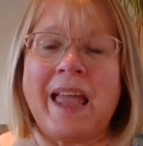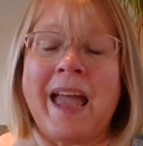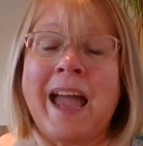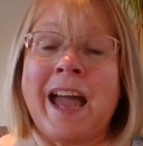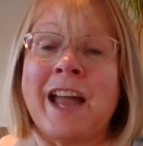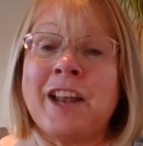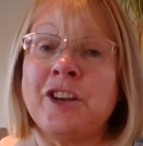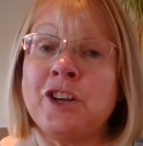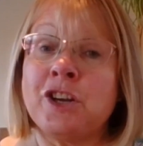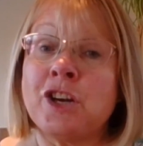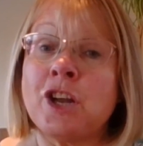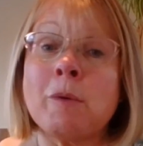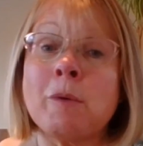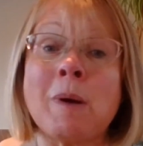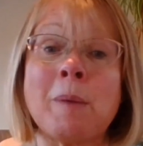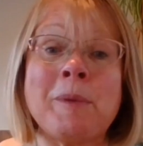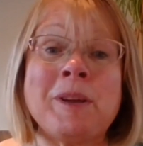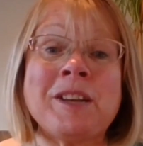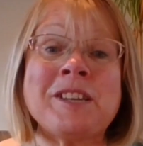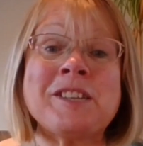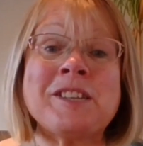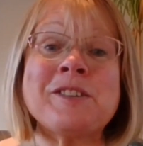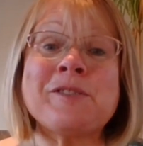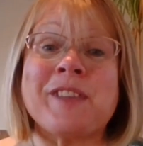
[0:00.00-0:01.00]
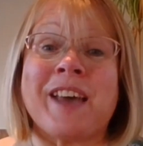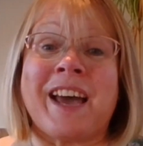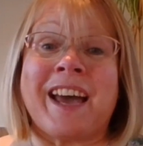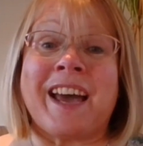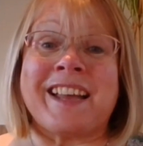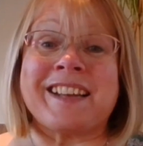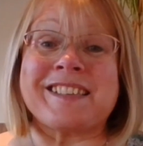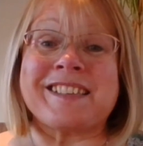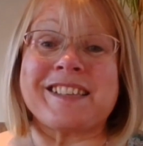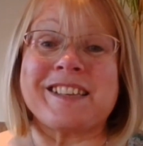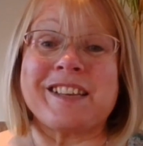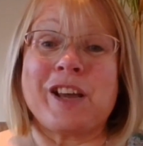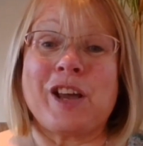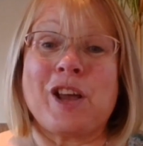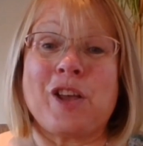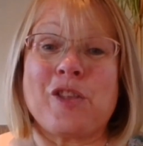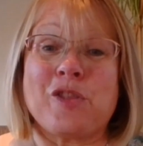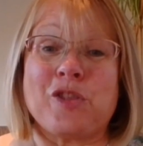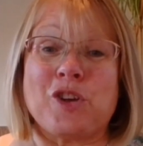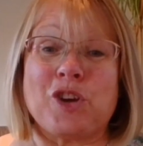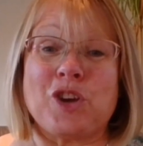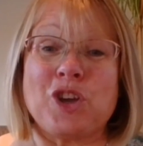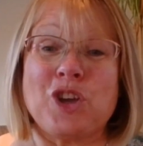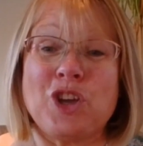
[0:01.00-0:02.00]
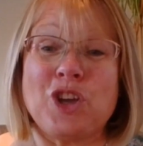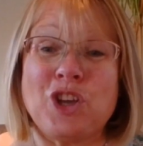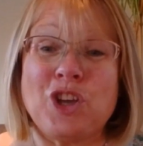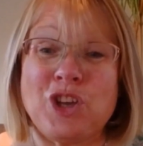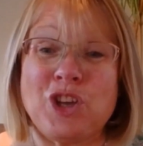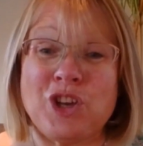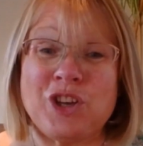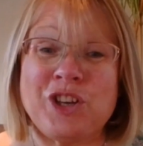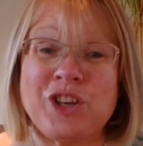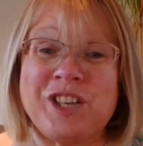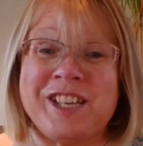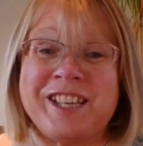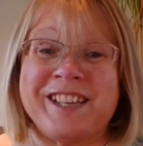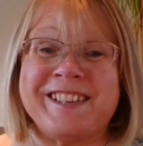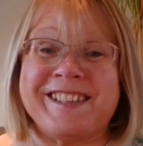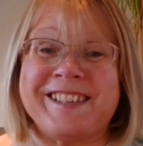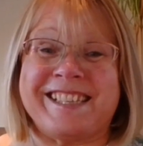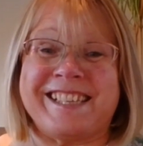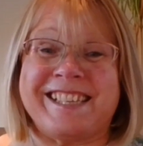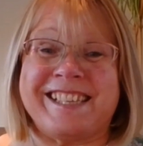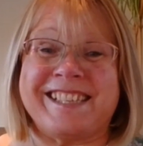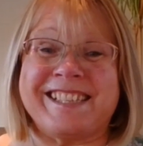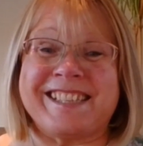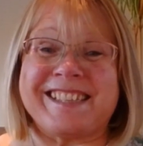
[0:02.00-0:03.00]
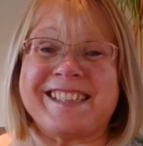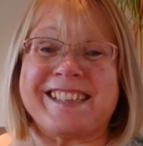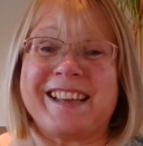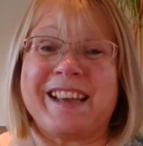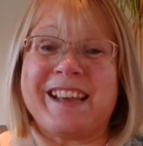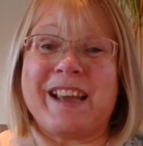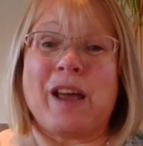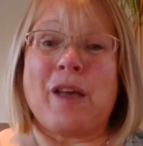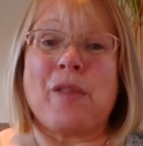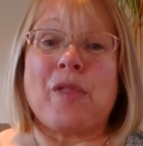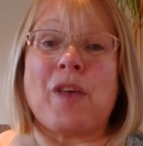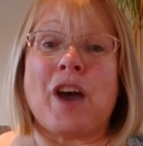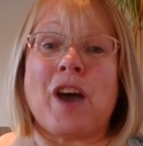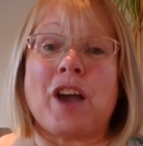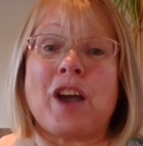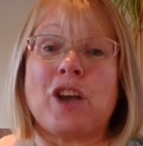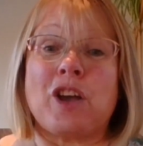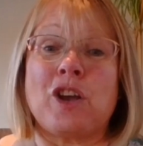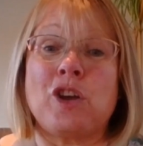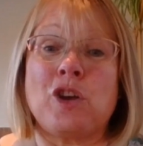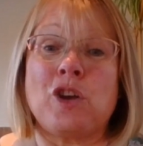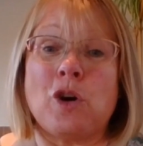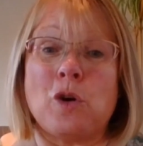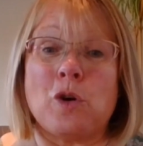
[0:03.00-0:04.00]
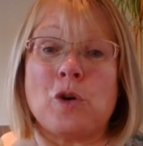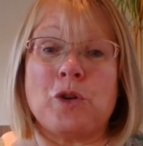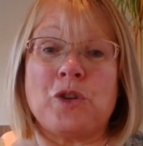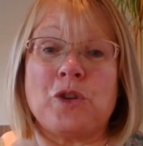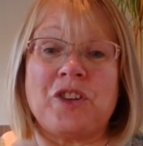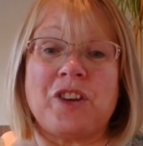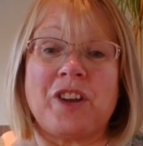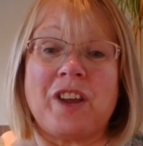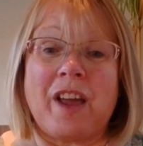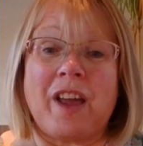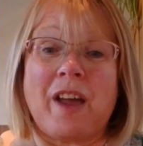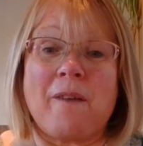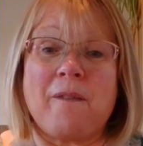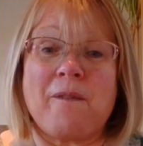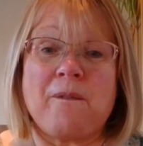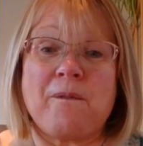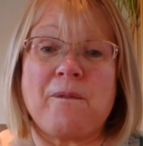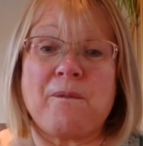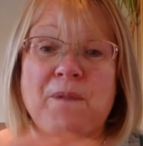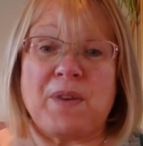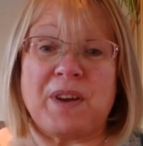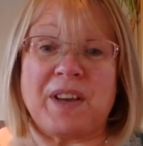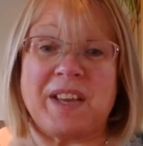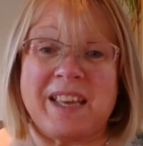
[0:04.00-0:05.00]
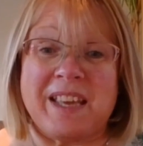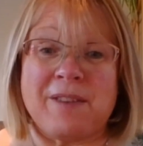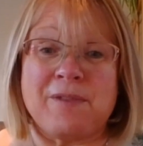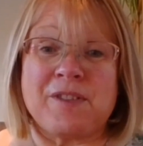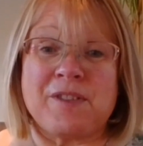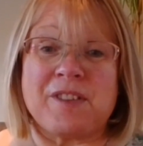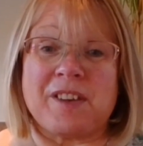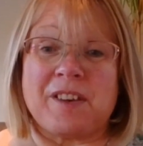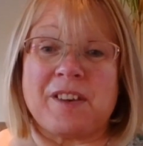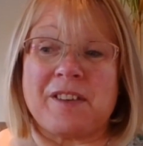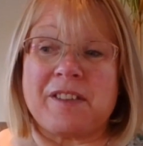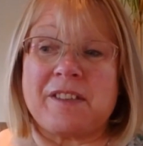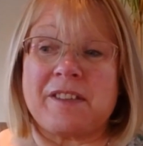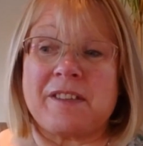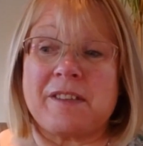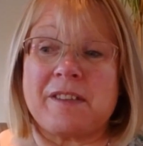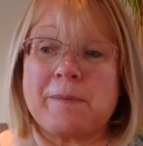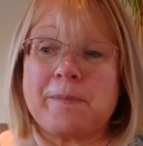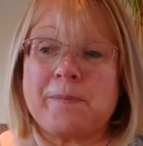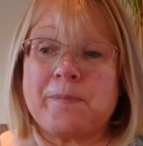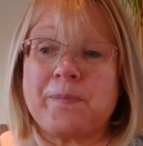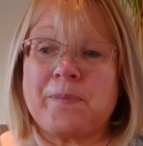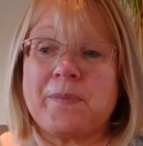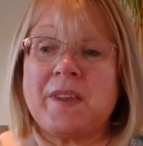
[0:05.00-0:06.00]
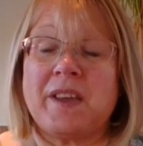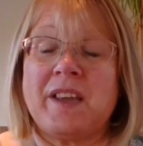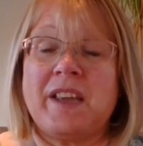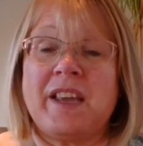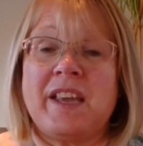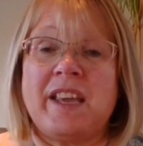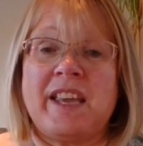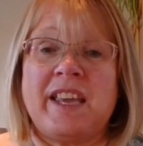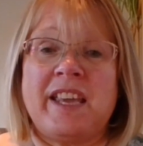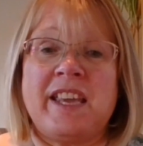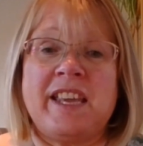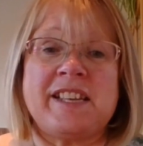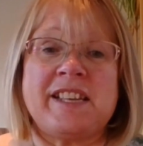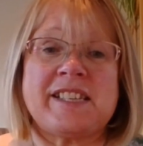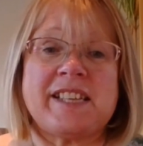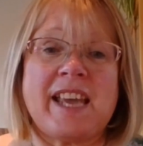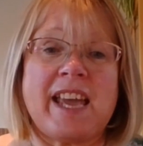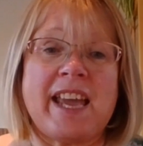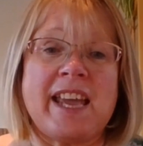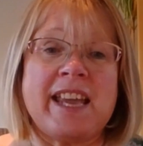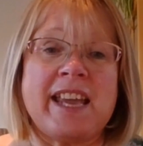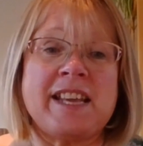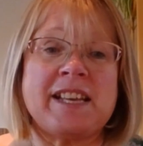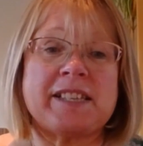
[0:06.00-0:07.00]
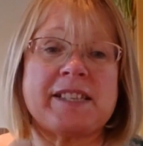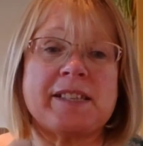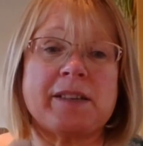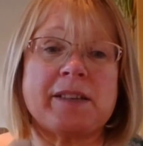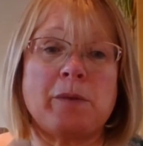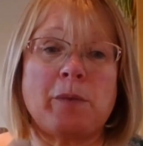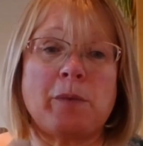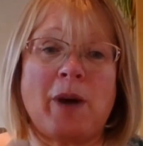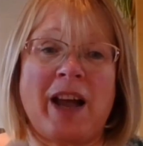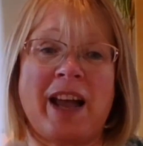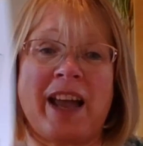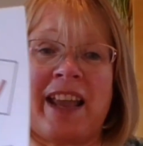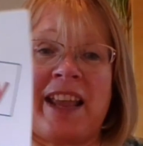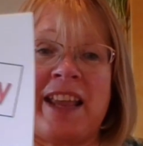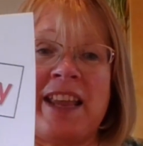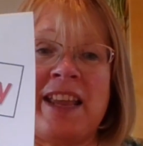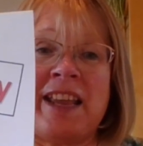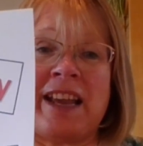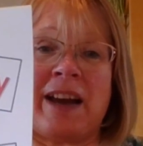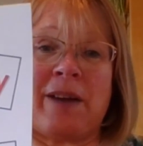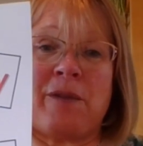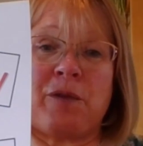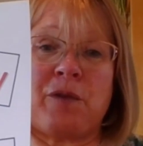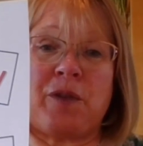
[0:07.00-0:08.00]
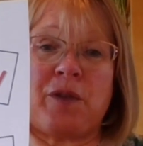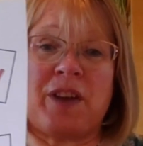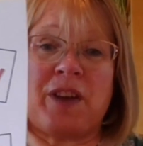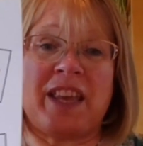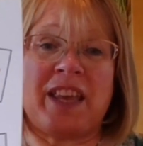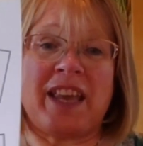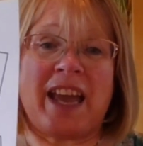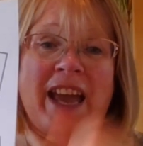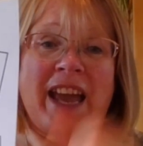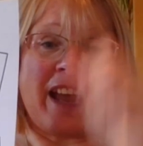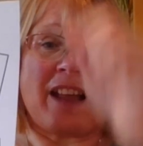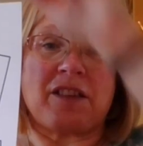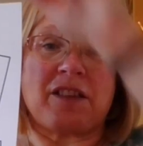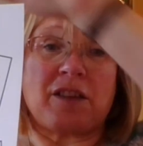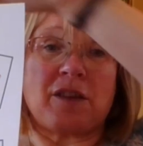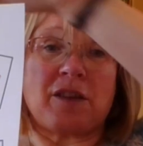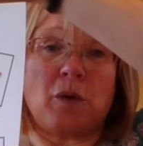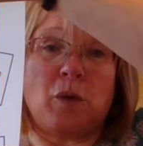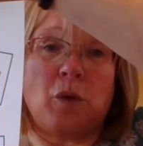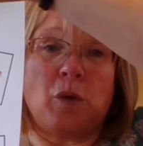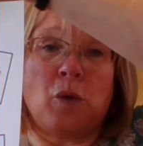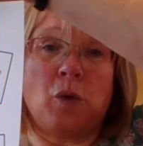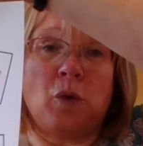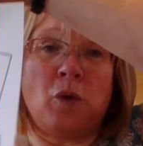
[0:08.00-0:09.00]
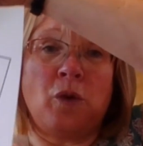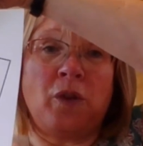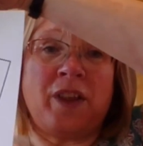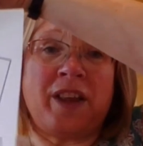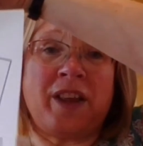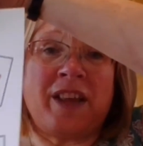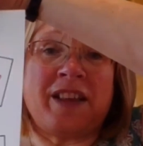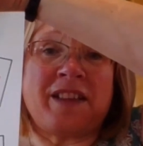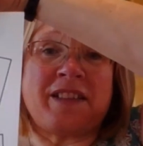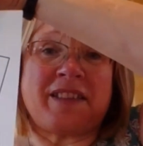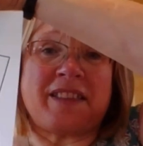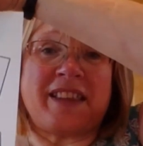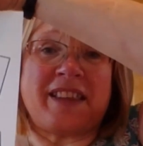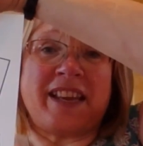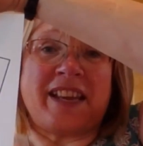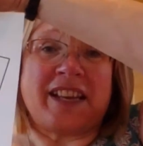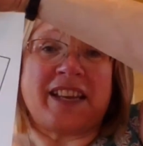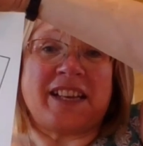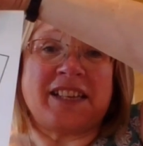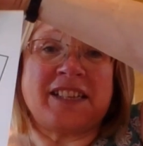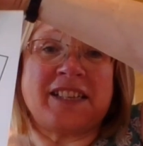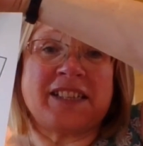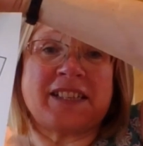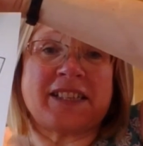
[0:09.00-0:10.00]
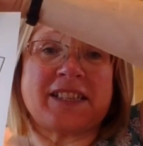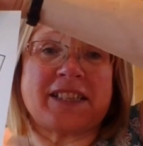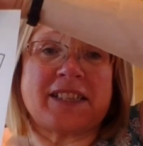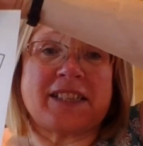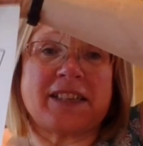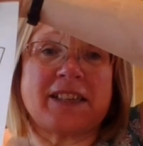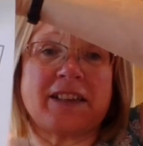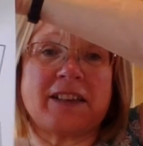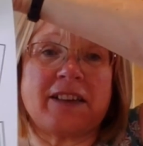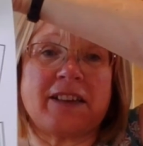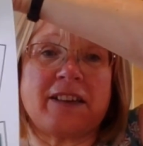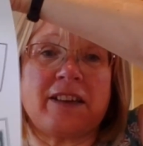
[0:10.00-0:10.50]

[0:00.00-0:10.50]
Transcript: And you know, when we do that, the good news is that God forgives us. He takes away and forgets all these things